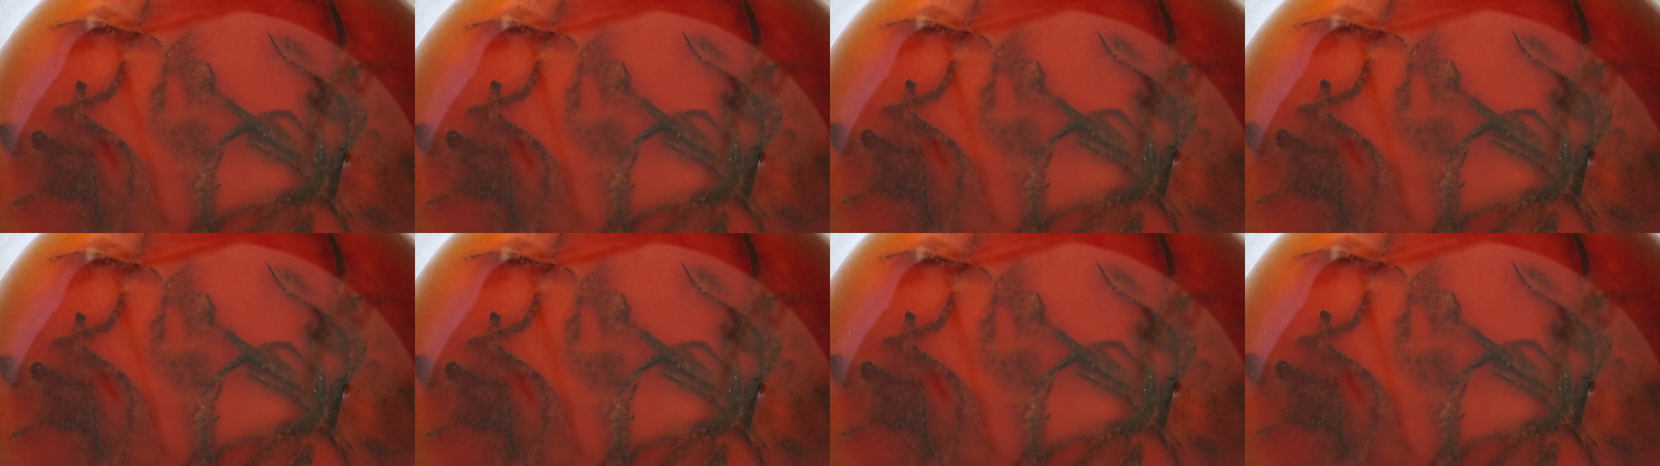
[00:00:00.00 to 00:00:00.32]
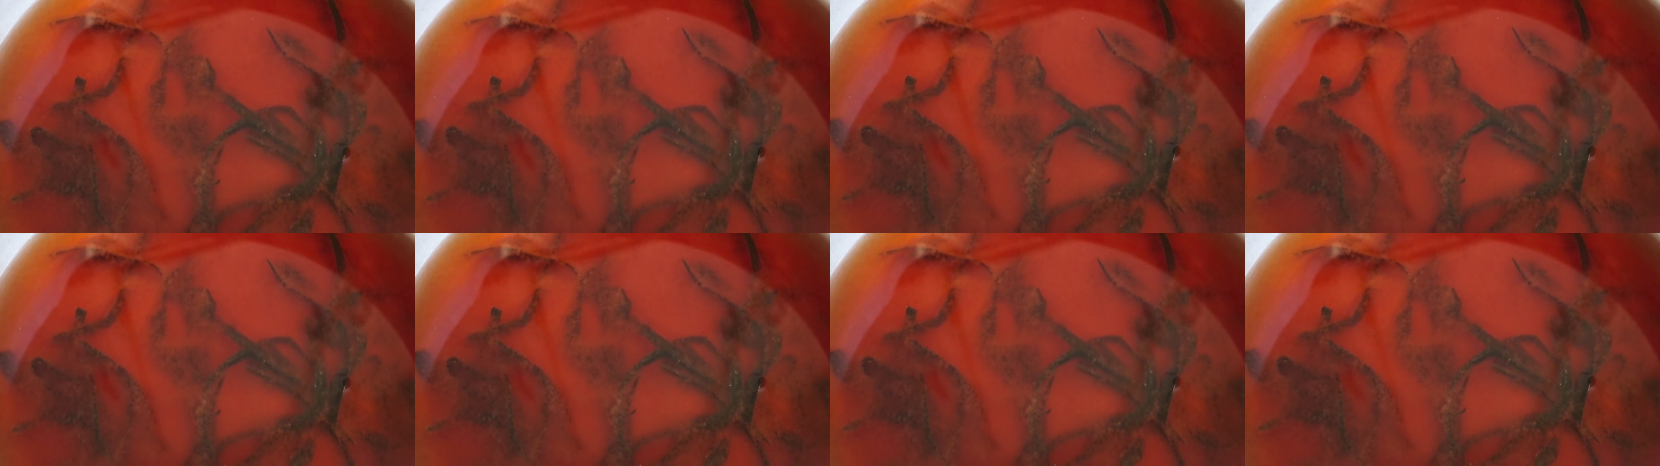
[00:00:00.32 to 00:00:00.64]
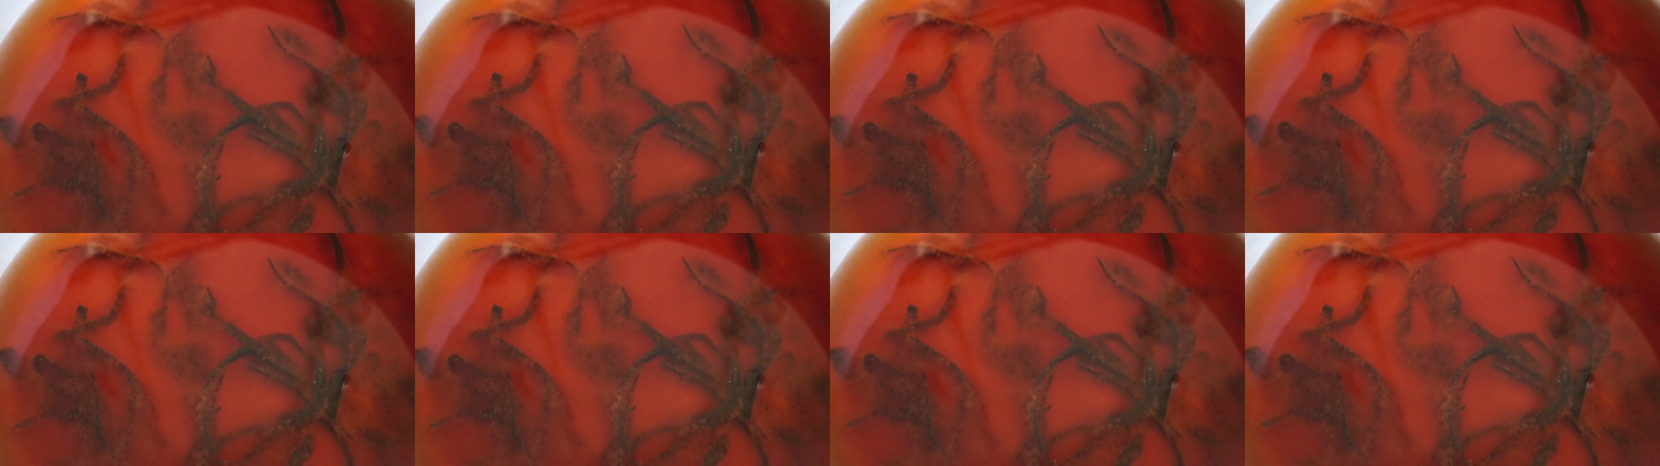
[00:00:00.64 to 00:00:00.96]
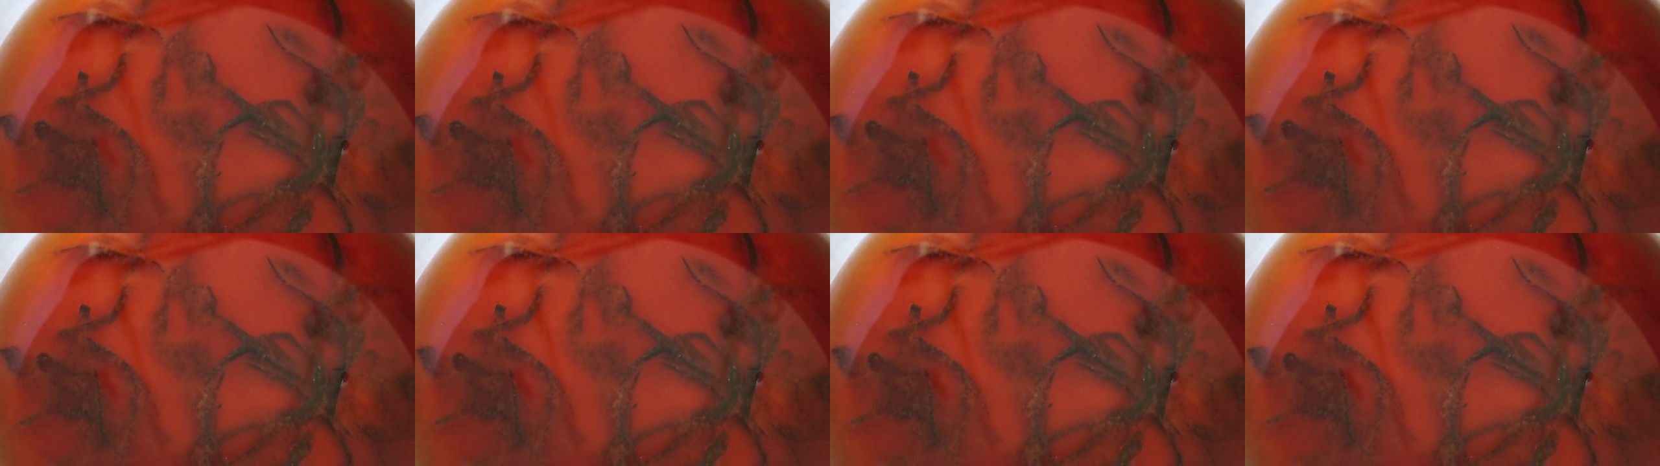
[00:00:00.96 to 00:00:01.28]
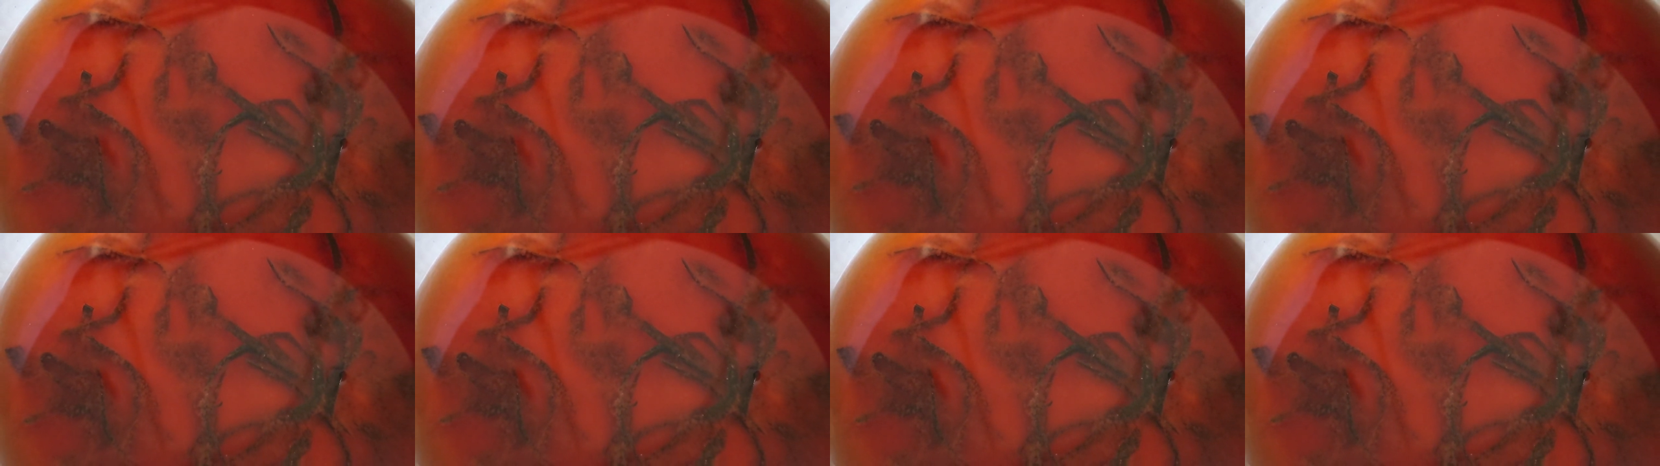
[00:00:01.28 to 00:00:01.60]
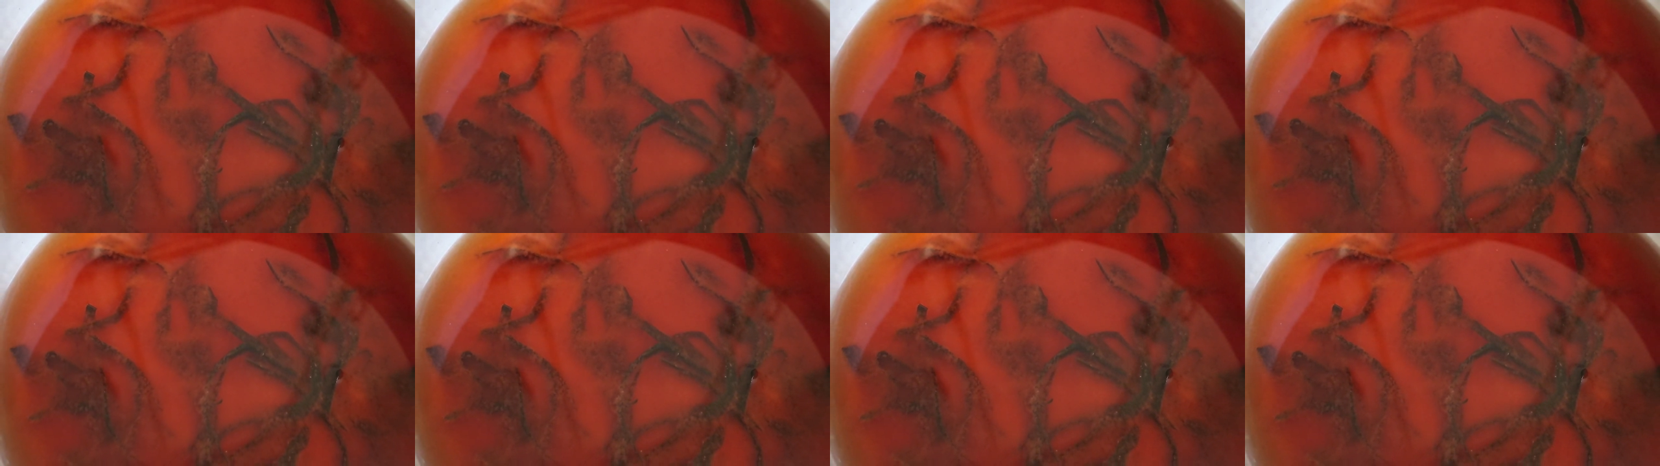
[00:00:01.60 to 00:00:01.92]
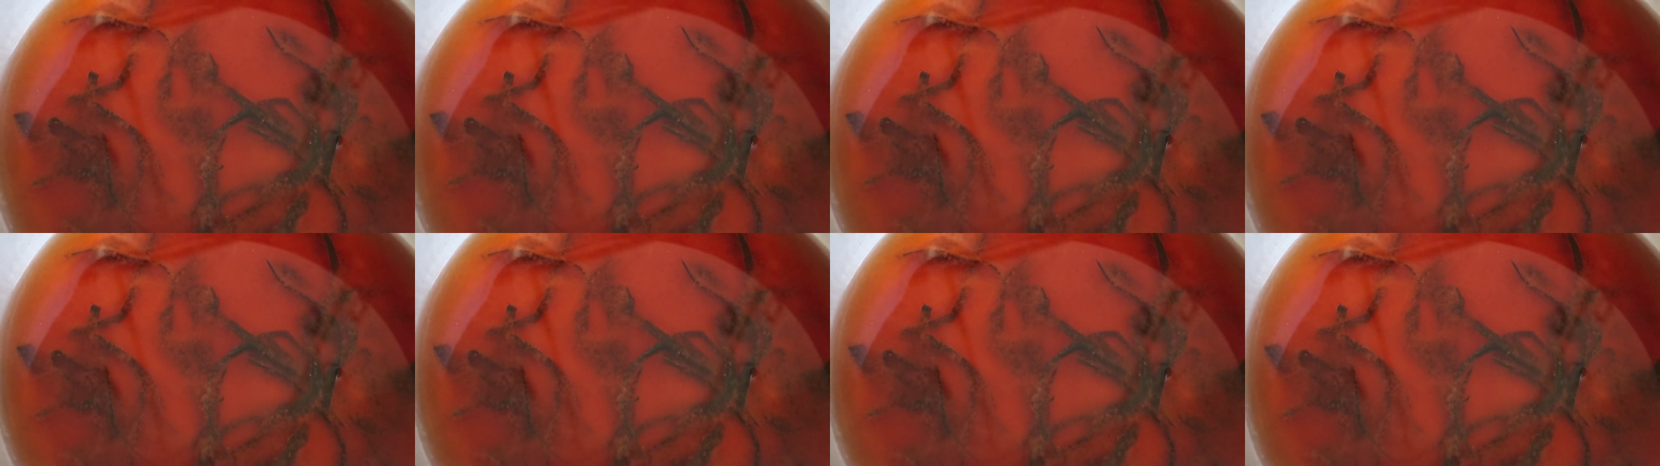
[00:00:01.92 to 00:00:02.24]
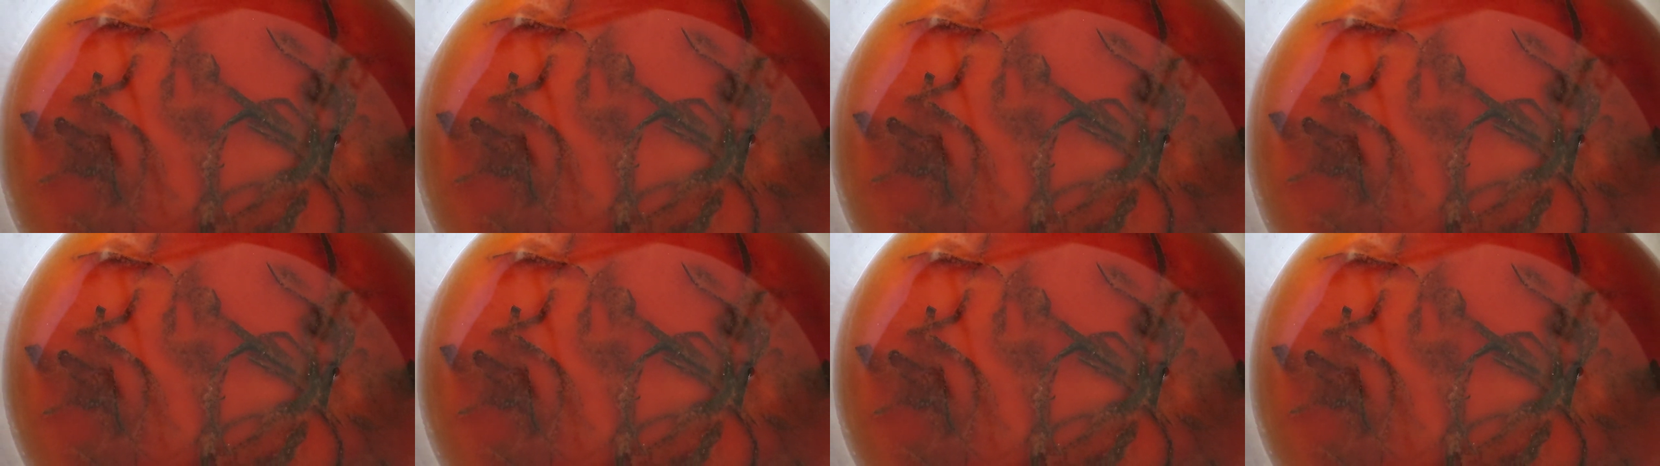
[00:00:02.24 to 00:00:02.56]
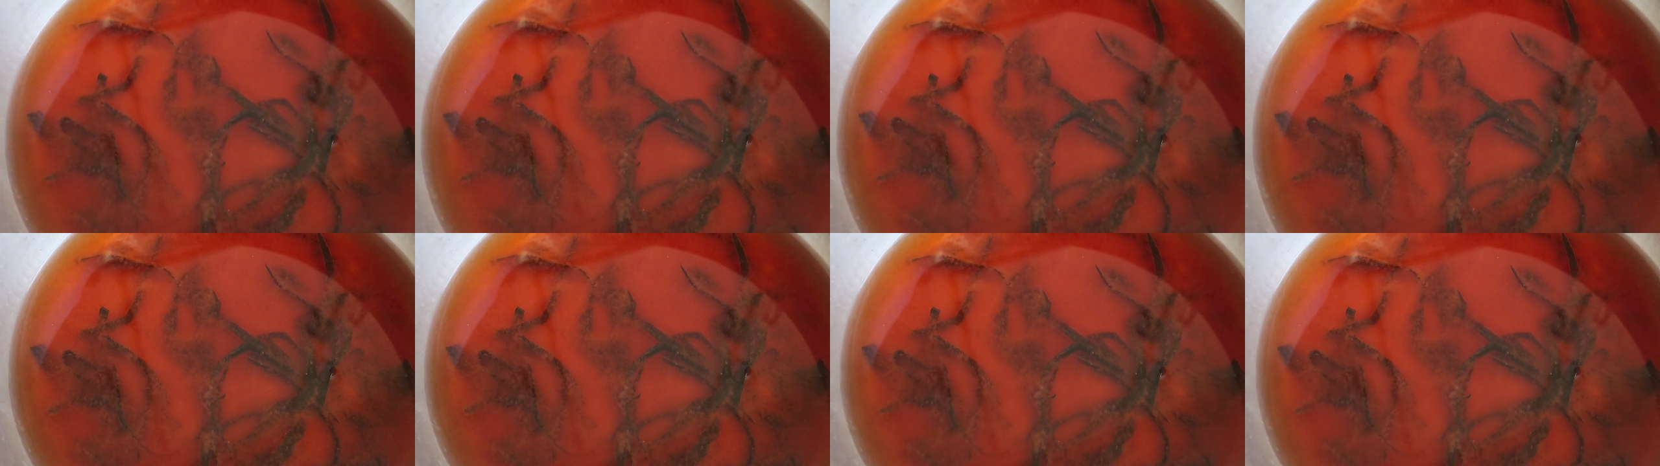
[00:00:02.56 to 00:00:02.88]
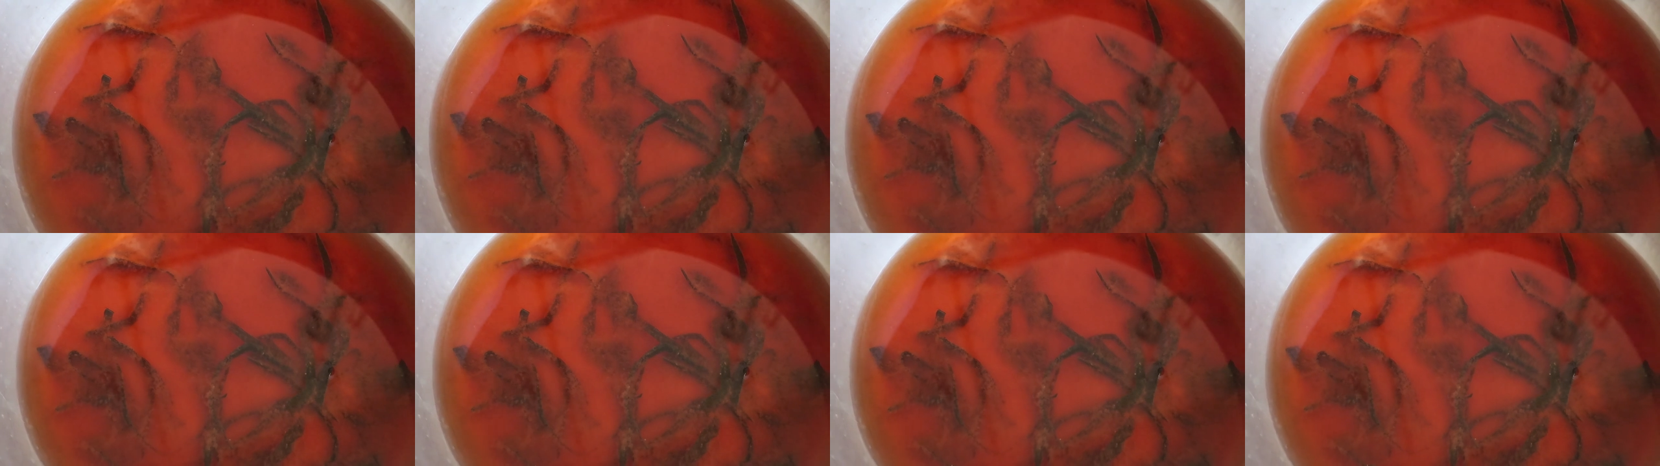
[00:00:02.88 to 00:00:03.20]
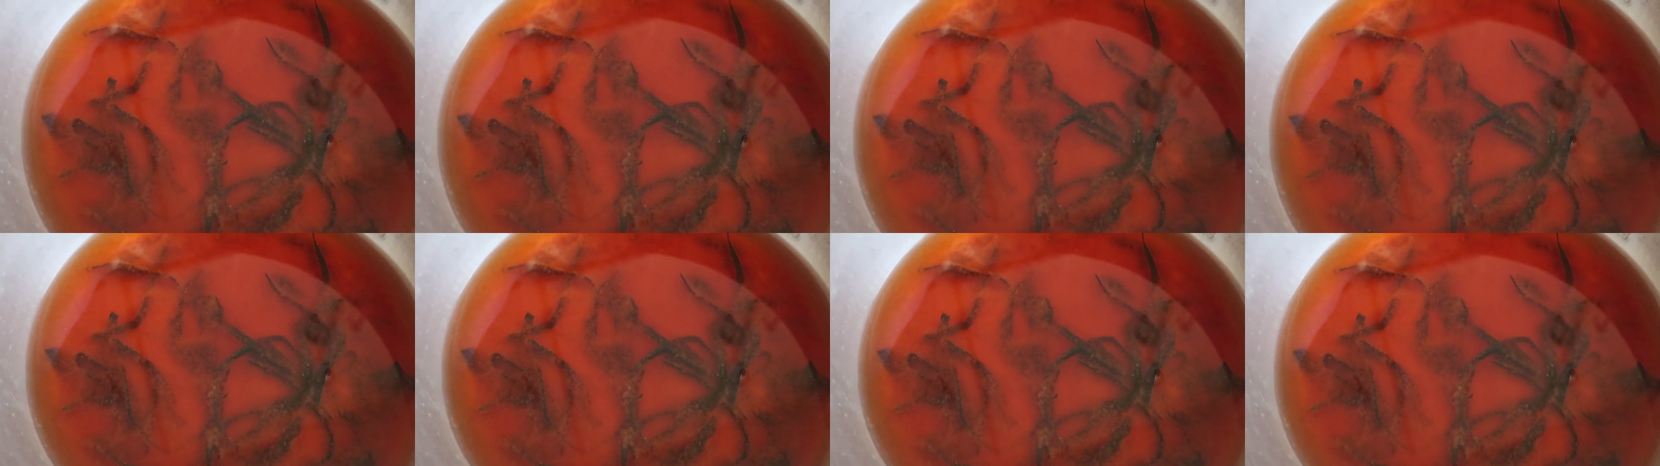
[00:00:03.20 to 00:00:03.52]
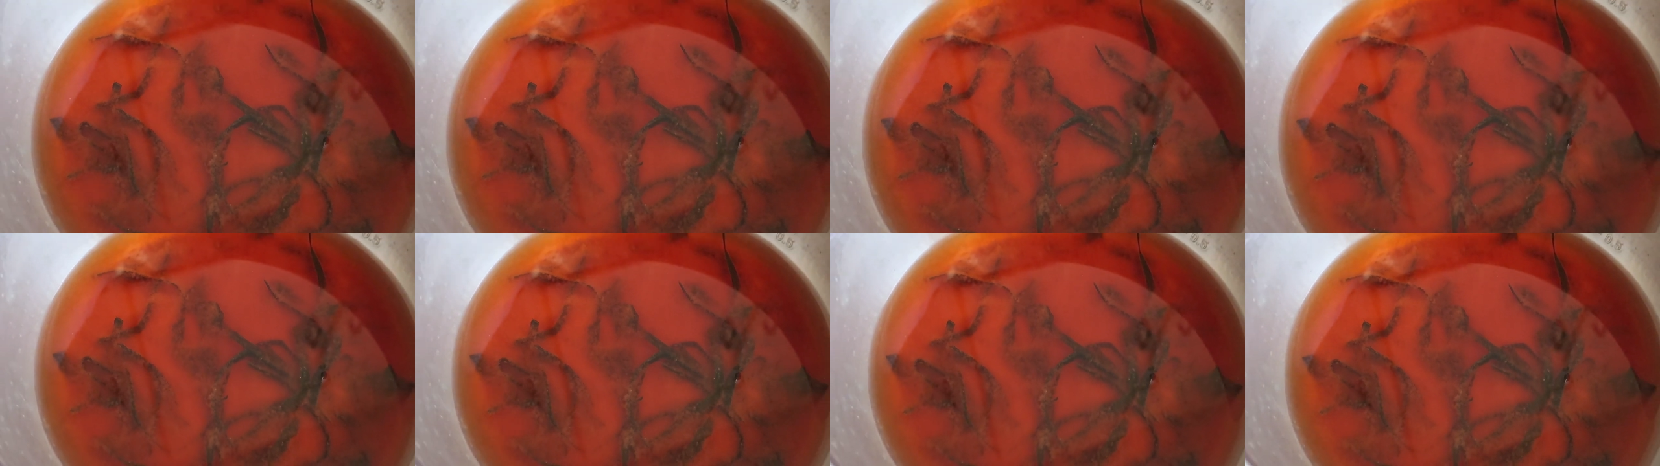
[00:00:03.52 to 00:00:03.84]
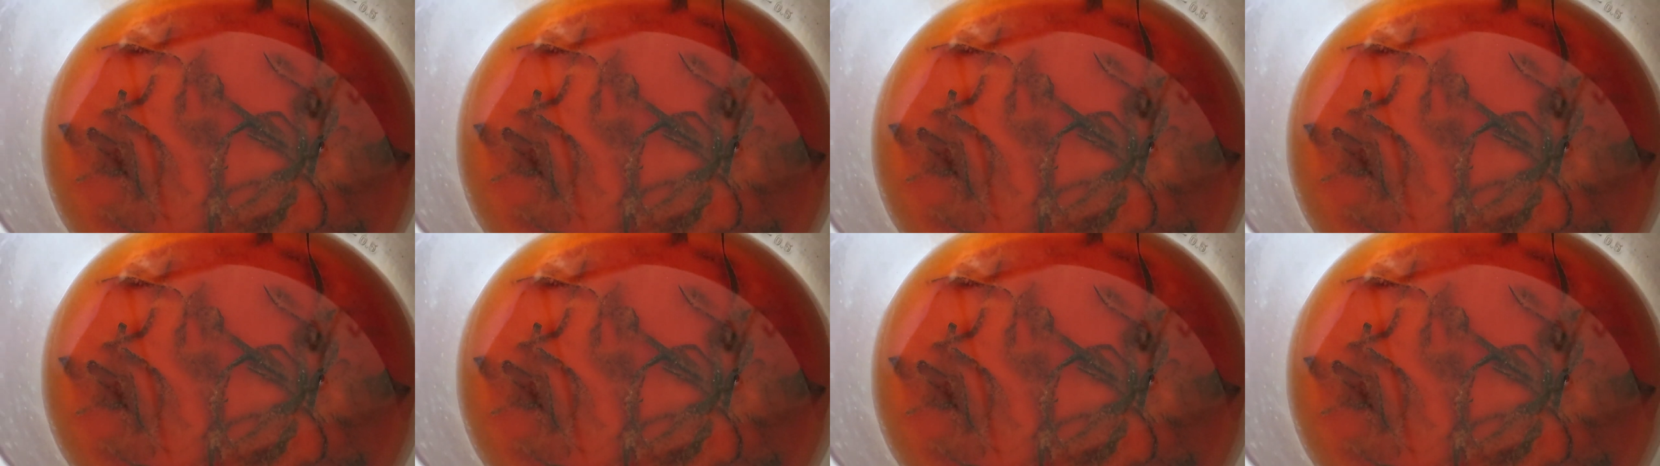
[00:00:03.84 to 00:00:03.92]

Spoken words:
Nobody's mouth can be seen.